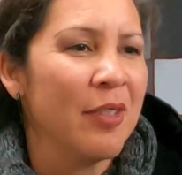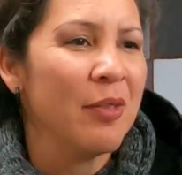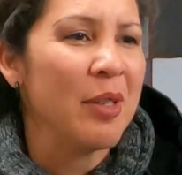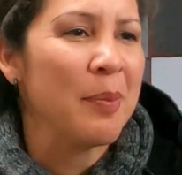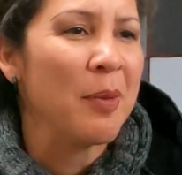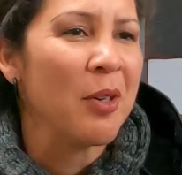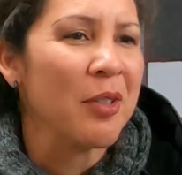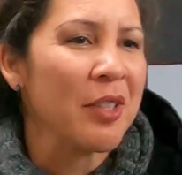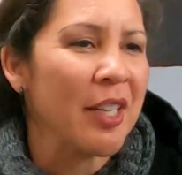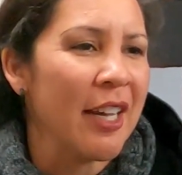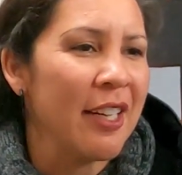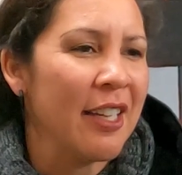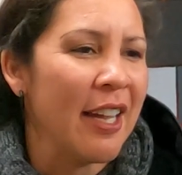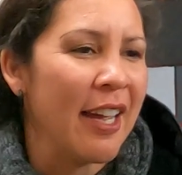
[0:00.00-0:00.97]
we both
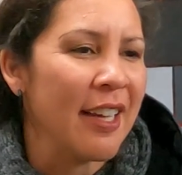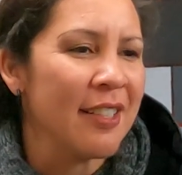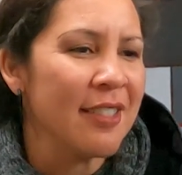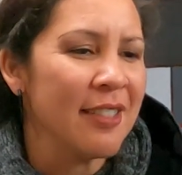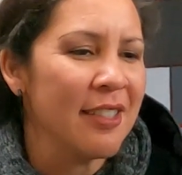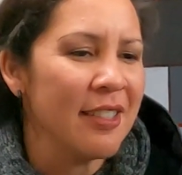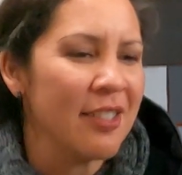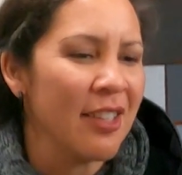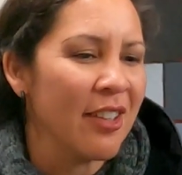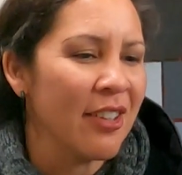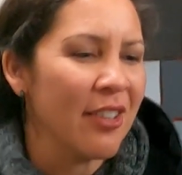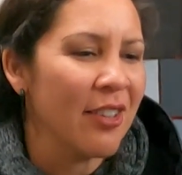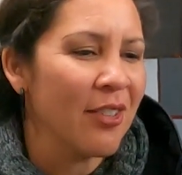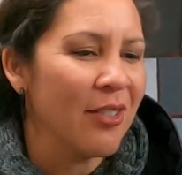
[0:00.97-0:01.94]
kind of asked each
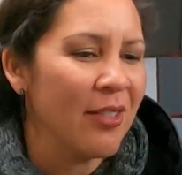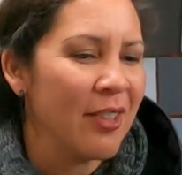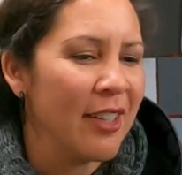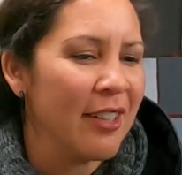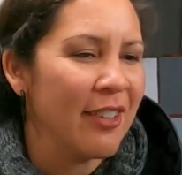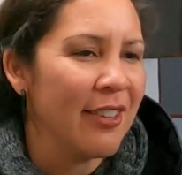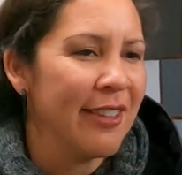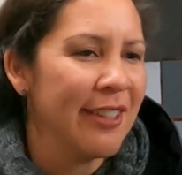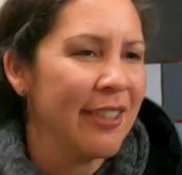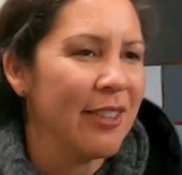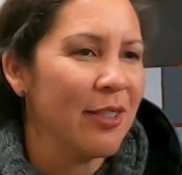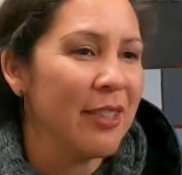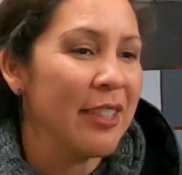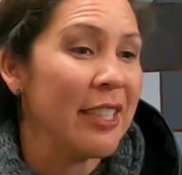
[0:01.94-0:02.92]
other, well,
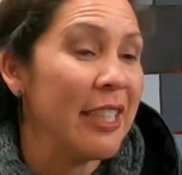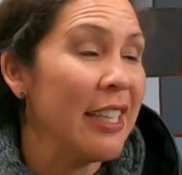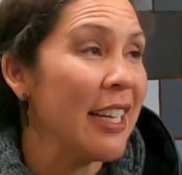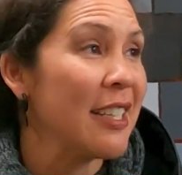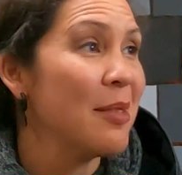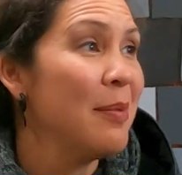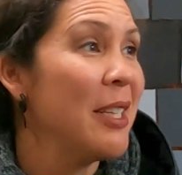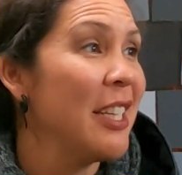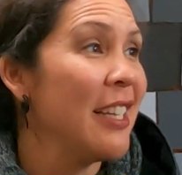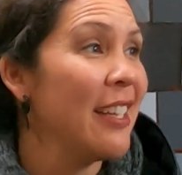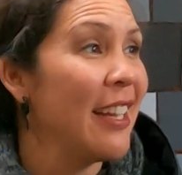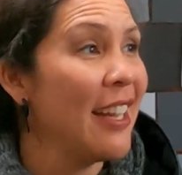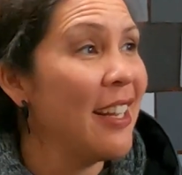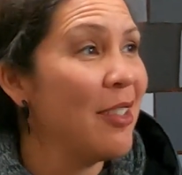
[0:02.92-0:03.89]
he asked
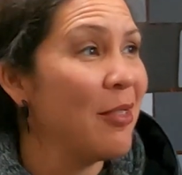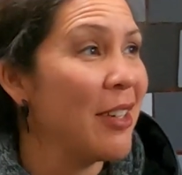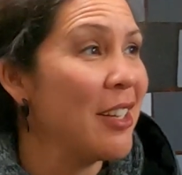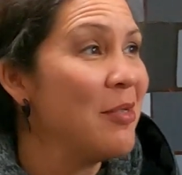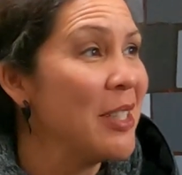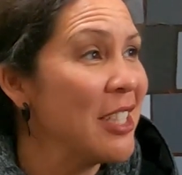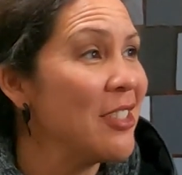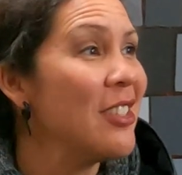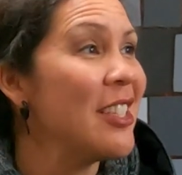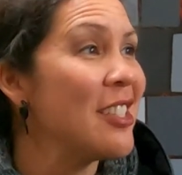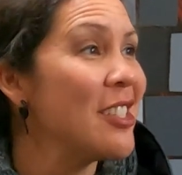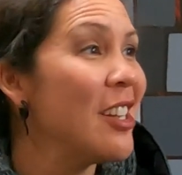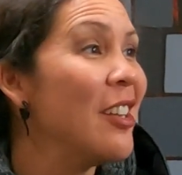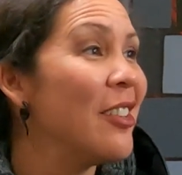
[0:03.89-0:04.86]
me, hey, why don't we do
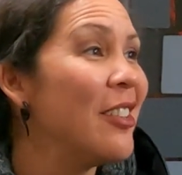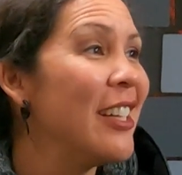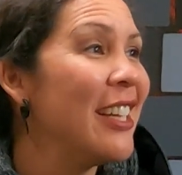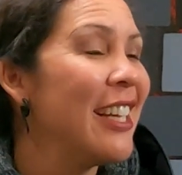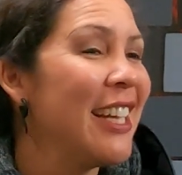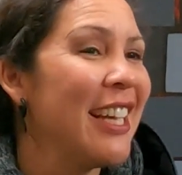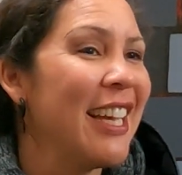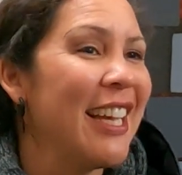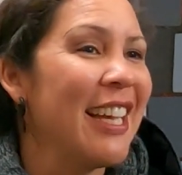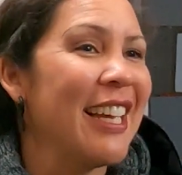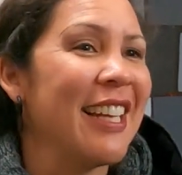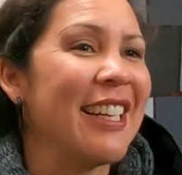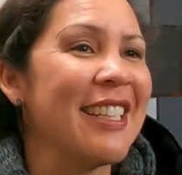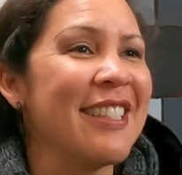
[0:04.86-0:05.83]
this show?
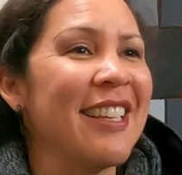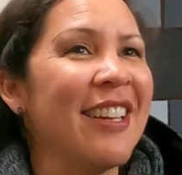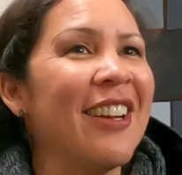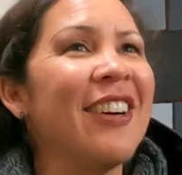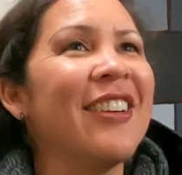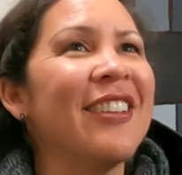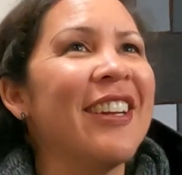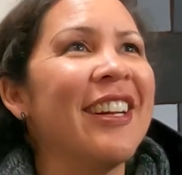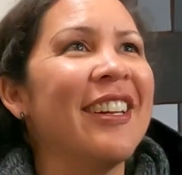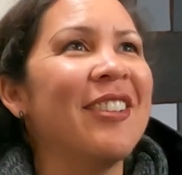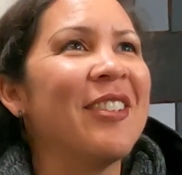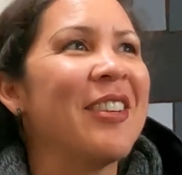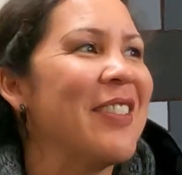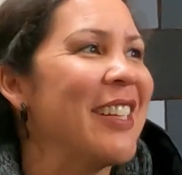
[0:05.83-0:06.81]
And I said, all
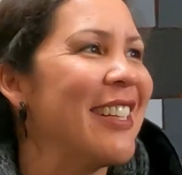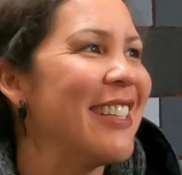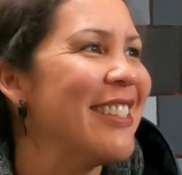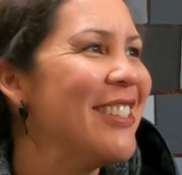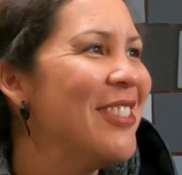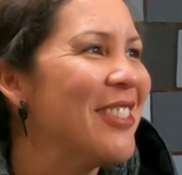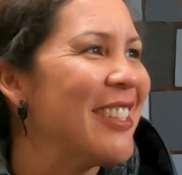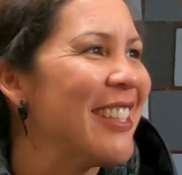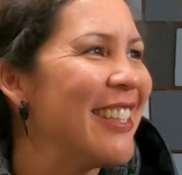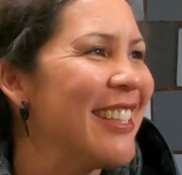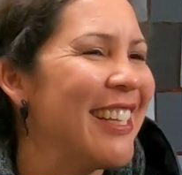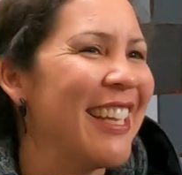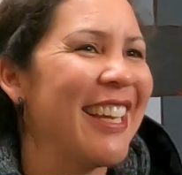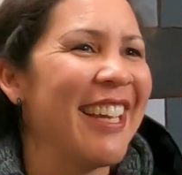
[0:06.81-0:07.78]
right, where are we going to do
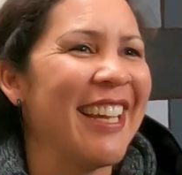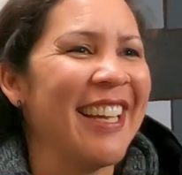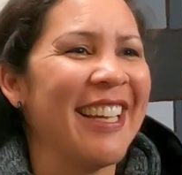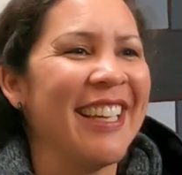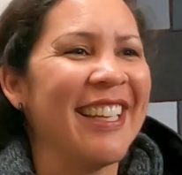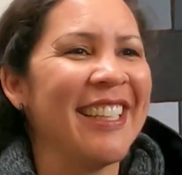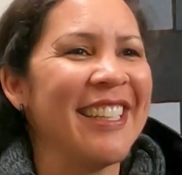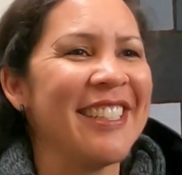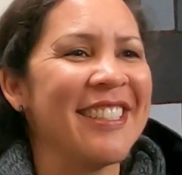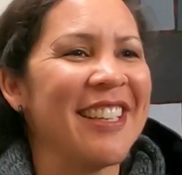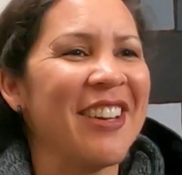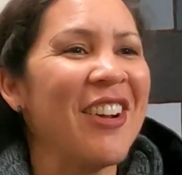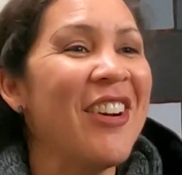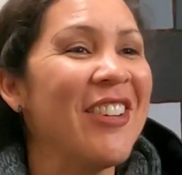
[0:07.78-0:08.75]
it? And he
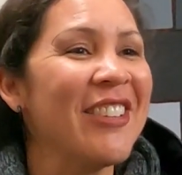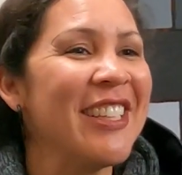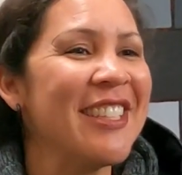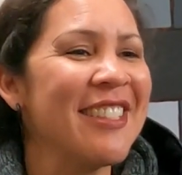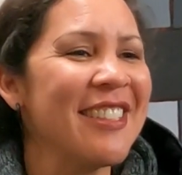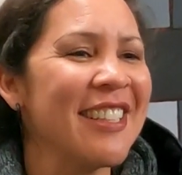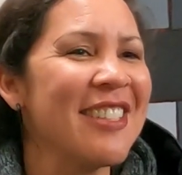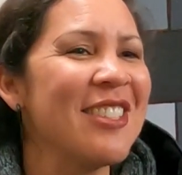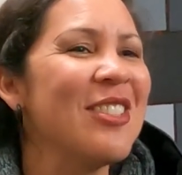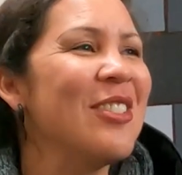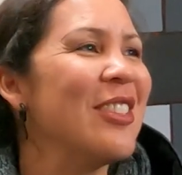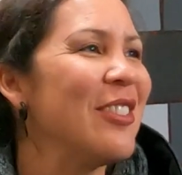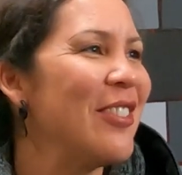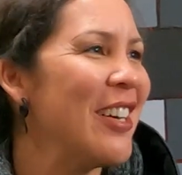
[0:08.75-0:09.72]
said, oh, let's
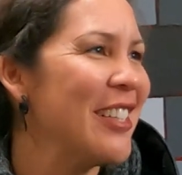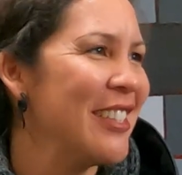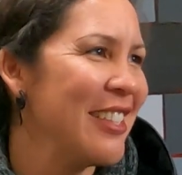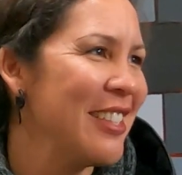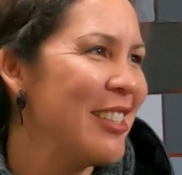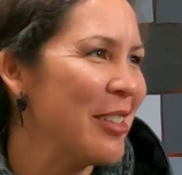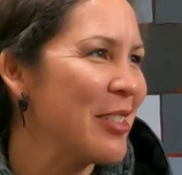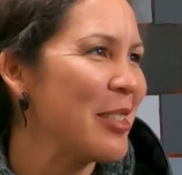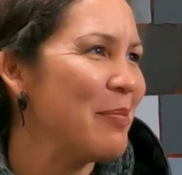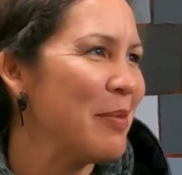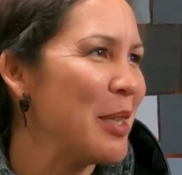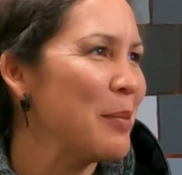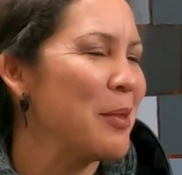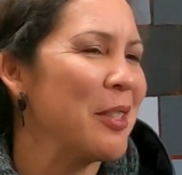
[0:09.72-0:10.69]
do La Fonda. You know some
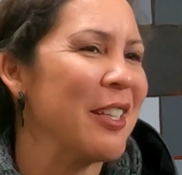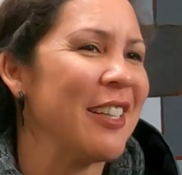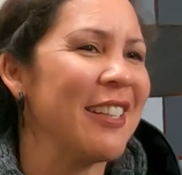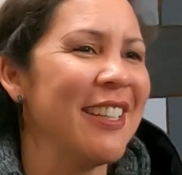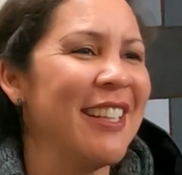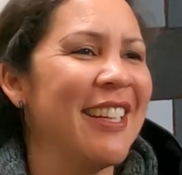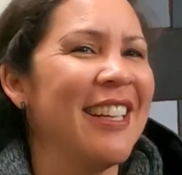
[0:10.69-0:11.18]
people there.